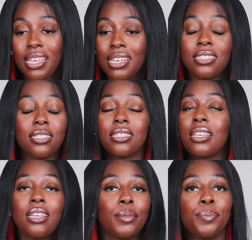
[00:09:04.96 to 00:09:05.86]
because
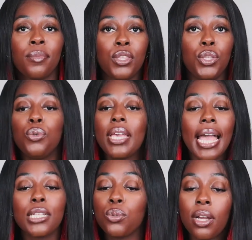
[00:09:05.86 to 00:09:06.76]
you
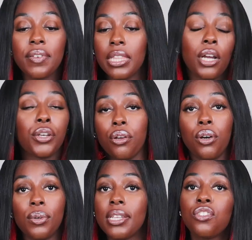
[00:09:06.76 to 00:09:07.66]
can't do everything on your
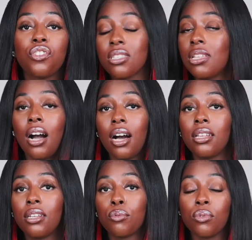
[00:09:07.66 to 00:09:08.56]
own. It's just
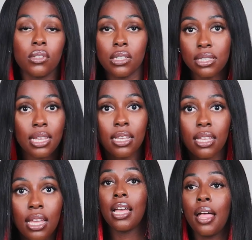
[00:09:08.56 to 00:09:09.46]
not realistic.
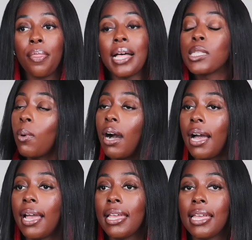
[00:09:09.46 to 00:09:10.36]
That's
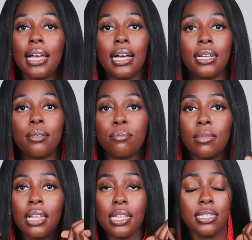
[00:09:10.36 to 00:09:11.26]
why,
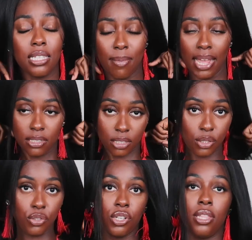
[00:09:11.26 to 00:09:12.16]
at least in my
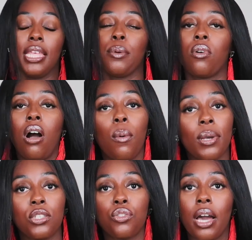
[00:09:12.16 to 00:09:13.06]
institution, they were
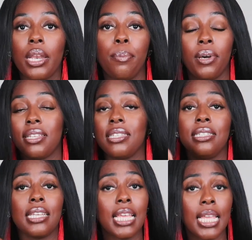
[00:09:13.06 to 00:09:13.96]
always trying to put us
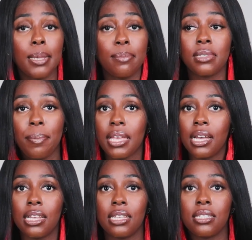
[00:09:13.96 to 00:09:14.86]
in teams,
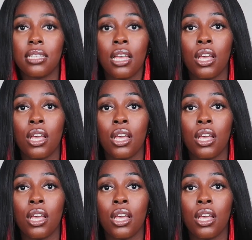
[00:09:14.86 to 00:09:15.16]
because